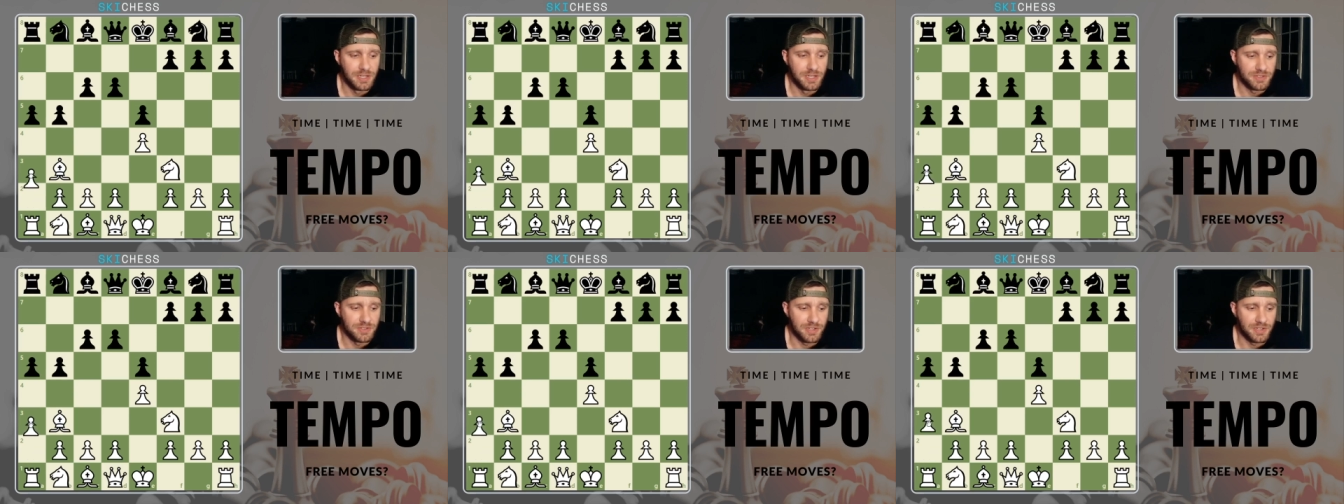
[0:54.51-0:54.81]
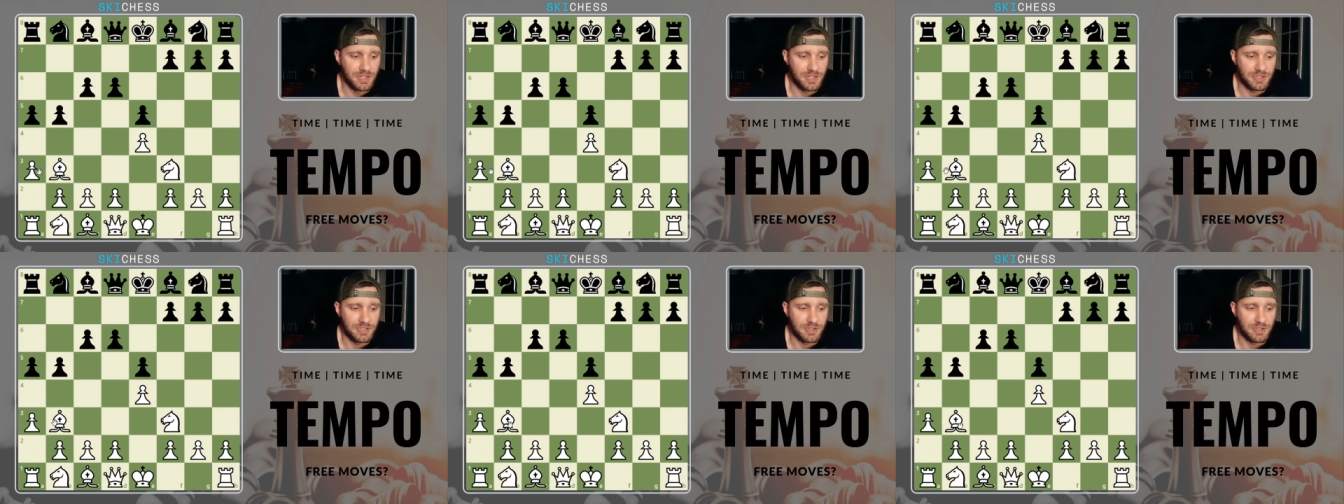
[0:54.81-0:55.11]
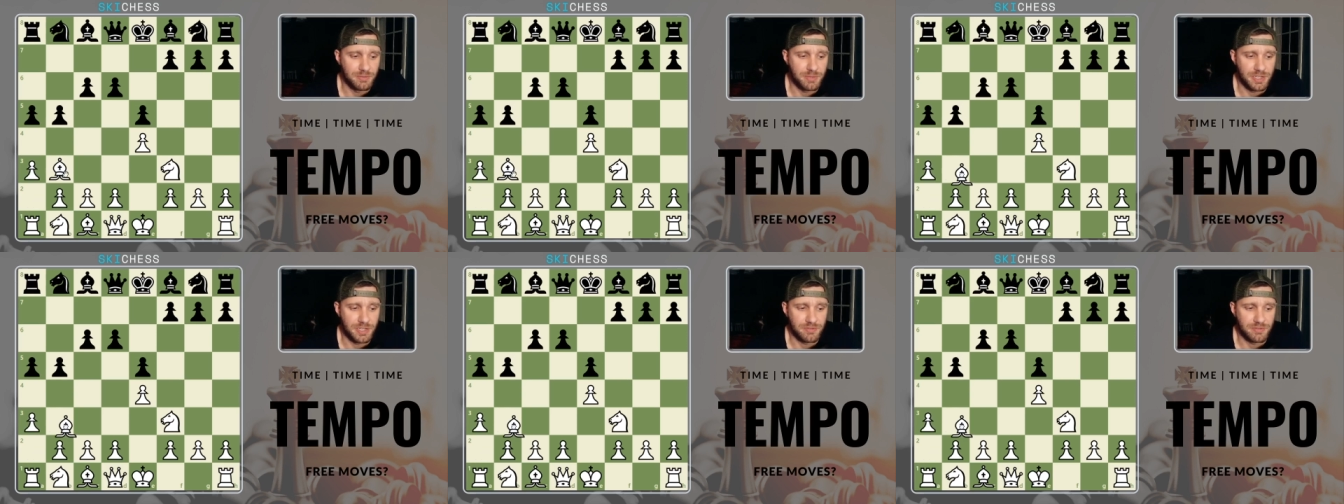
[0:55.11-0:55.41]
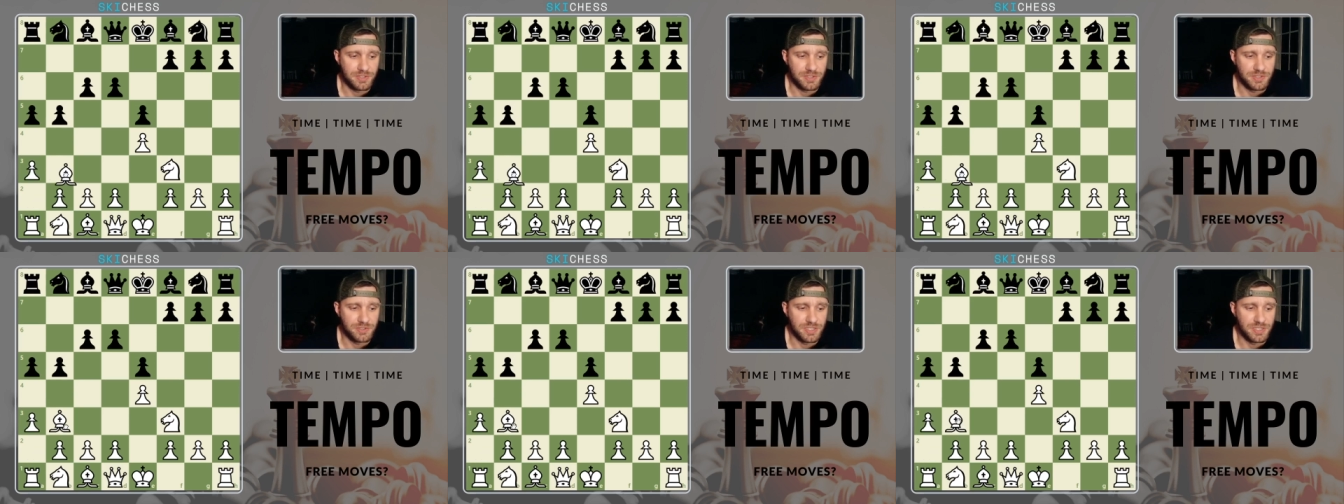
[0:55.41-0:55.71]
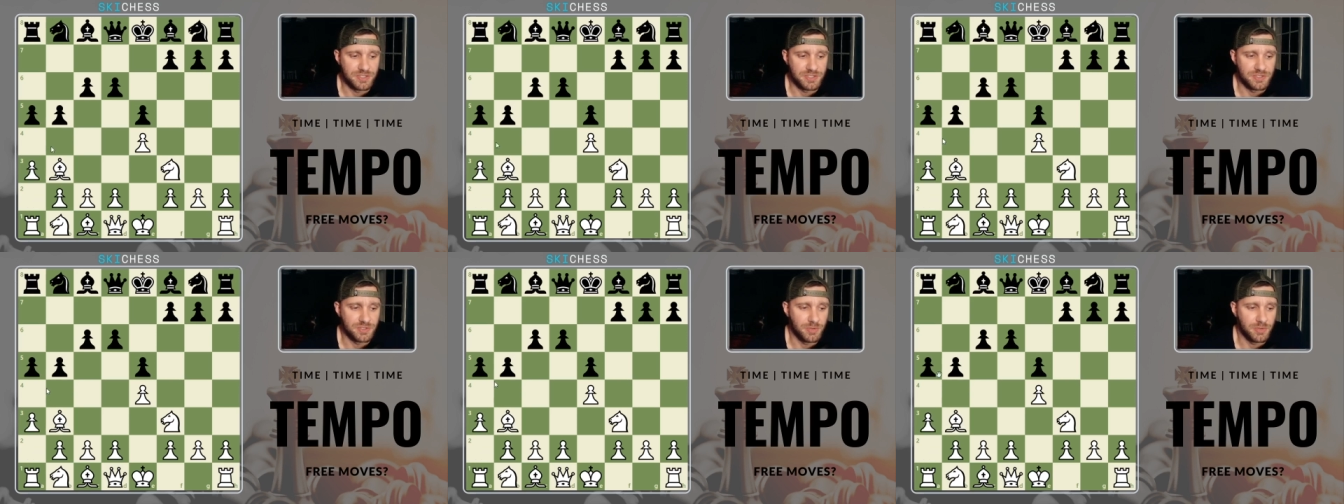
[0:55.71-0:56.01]
So now you got to make a
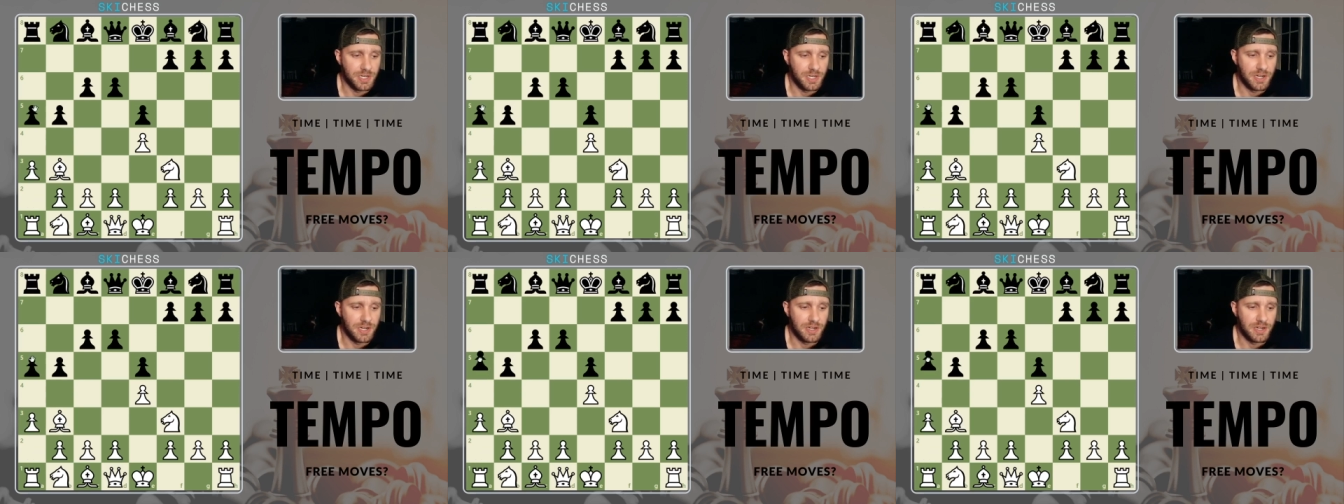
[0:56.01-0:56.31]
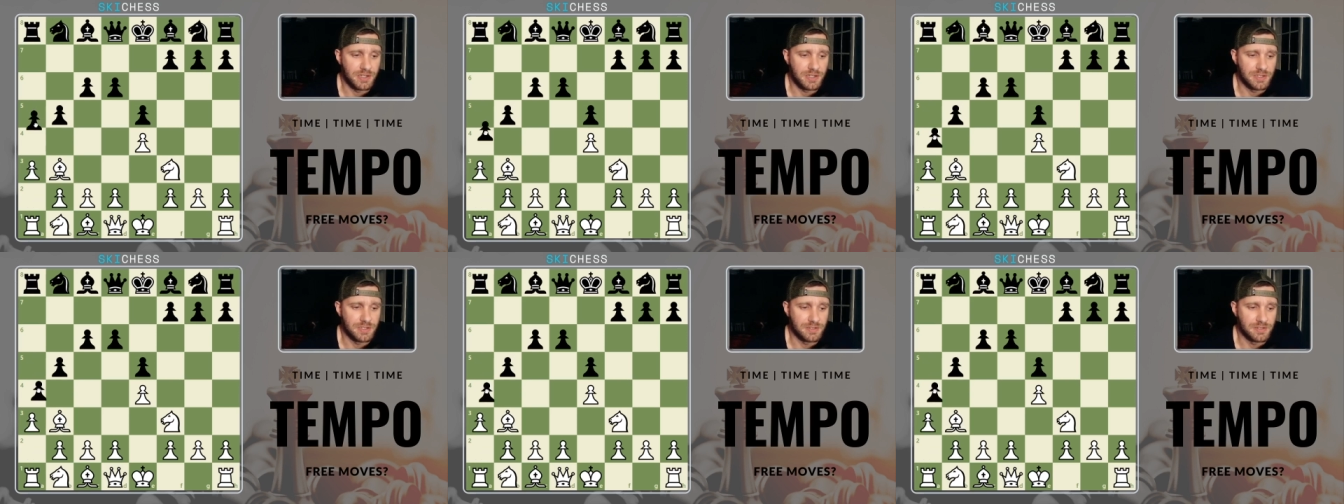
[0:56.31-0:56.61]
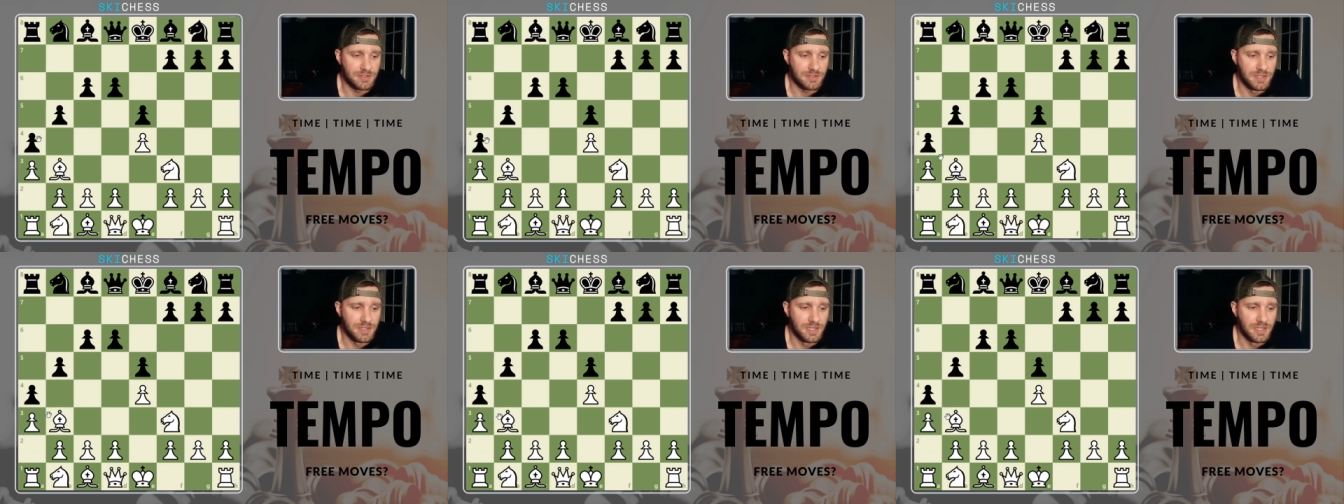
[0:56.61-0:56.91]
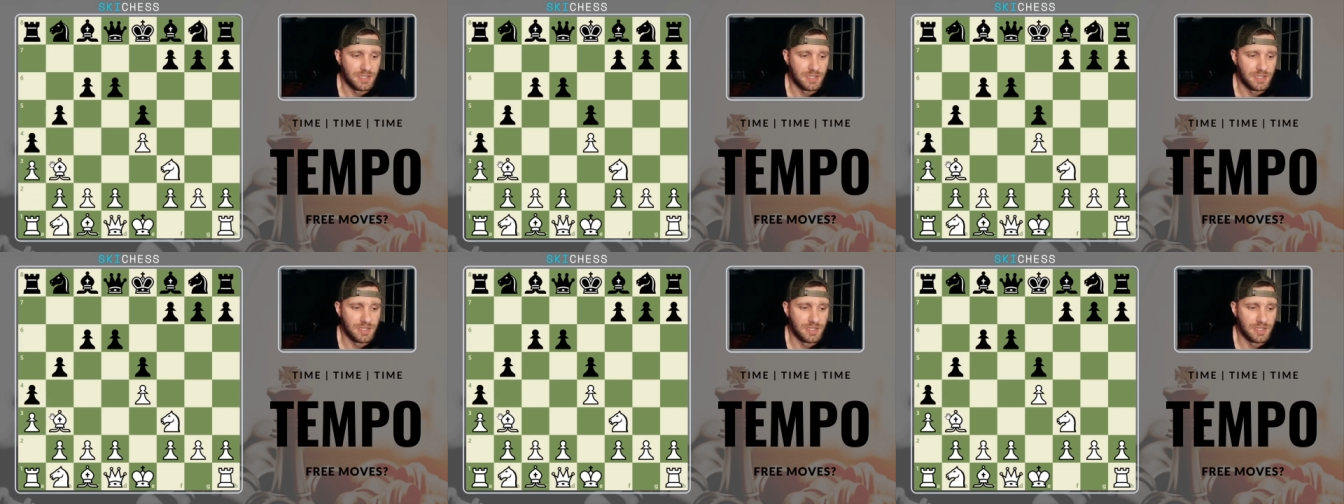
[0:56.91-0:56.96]
retreat square and